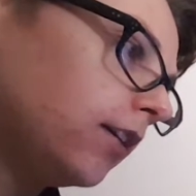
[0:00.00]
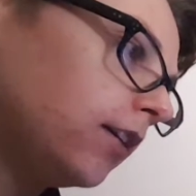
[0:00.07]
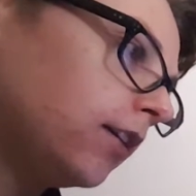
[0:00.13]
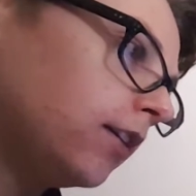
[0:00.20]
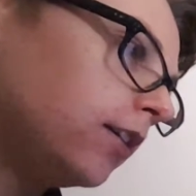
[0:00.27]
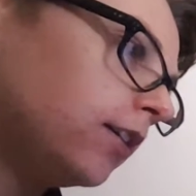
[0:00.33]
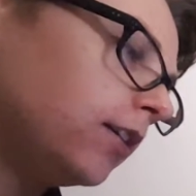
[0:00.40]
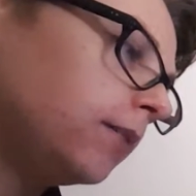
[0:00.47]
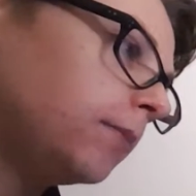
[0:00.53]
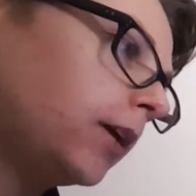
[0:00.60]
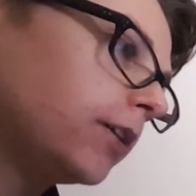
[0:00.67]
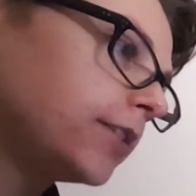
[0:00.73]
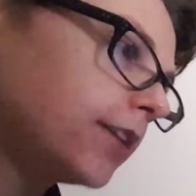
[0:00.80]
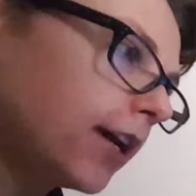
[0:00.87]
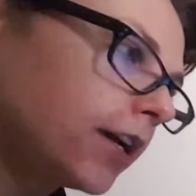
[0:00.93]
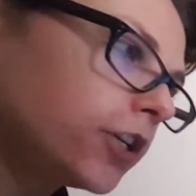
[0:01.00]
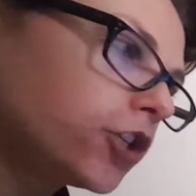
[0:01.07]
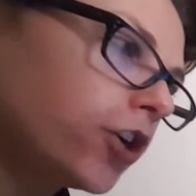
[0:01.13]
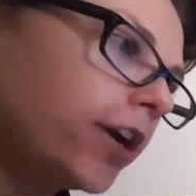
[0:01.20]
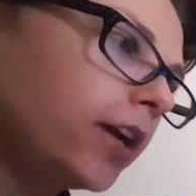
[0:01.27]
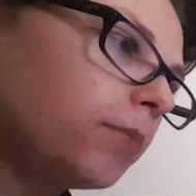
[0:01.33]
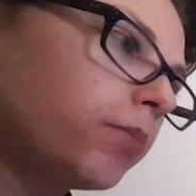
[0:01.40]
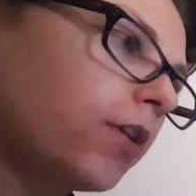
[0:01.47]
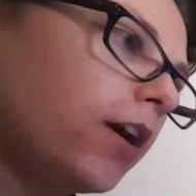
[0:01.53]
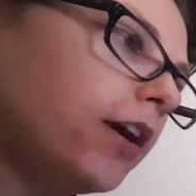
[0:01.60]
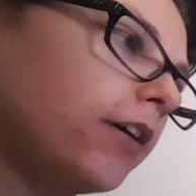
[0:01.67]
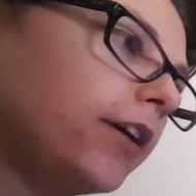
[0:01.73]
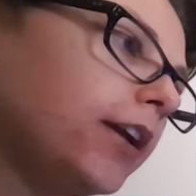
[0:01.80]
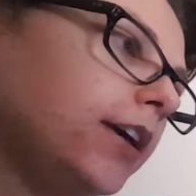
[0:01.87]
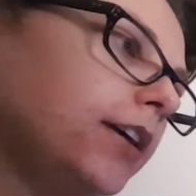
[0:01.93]
Our second training
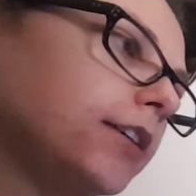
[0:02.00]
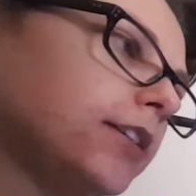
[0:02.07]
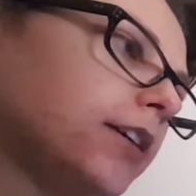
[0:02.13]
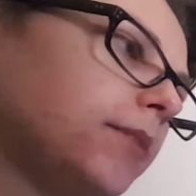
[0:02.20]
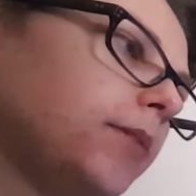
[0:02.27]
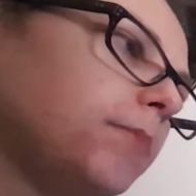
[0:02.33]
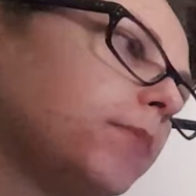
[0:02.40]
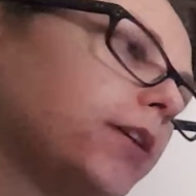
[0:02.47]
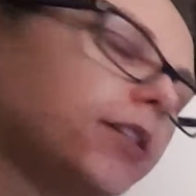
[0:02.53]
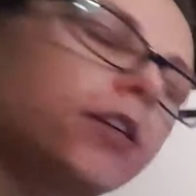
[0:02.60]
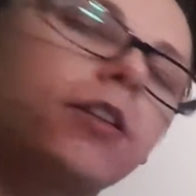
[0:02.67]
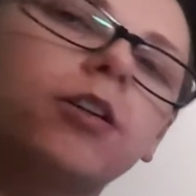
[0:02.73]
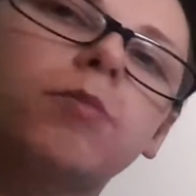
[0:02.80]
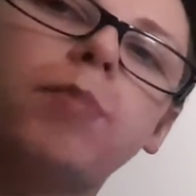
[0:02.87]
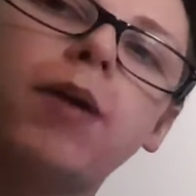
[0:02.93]
priority is going to be muscular